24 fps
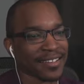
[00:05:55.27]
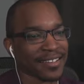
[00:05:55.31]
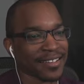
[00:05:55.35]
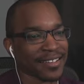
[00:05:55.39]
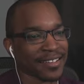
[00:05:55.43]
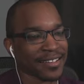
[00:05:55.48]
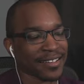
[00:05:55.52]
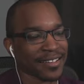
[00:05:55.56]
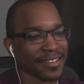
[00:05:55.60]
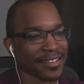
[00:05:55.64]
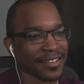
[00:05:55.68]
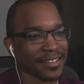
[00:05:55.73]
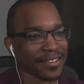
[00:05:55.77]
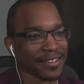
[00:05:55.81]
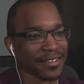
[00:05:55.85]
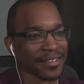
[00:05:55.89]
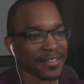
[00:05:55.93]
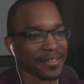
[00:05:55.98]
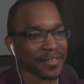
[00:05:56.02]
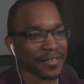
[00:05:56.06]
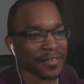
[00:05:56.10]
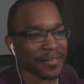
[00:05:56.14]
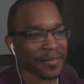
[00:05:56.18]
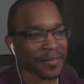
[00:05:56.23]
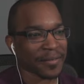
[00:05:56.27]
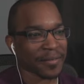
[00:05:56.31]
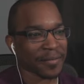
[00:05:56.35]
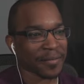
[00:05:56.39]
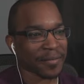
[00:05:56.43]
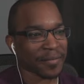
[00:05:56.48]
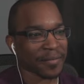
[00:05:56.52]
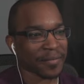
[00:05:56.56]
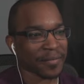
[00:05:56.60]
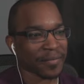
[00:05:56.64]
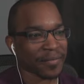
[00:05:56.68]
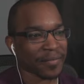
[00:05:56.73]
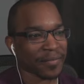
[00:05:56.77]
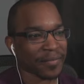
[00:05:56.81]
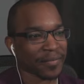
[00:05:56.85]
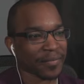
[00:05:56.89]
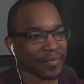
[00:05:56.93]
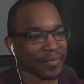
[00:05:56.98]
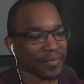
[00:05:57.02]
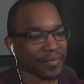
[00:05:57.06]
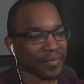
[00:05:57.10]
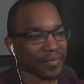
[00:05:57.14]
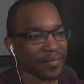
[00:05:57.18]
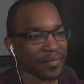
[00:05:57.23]

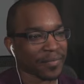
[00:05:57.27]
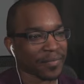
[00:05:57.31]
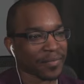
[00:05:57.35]
[no speech]